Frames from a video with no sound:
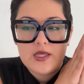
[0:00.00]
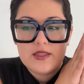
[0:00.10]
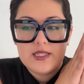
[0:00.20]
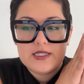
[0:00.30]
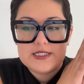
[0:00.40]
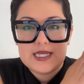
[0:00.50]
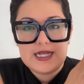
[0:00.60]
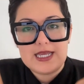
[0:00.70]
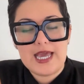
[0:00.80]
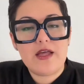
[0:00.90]
the
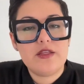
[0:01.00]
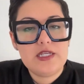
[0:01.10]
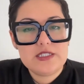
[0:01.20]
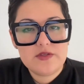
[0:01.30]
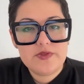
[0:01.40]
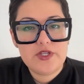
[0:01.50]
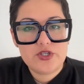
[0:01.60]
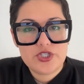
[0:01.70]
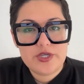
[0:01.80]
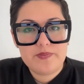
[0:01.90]
technicalities of
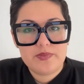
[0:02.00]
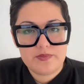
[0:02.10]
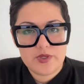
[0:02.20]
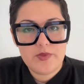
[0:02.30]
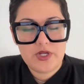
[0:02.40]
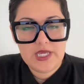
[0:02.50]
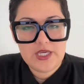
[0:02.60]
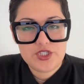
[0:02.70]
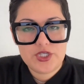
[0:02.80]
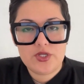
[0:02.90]
leadership
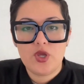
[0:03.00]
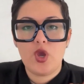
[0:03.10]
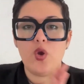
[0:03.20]
communication.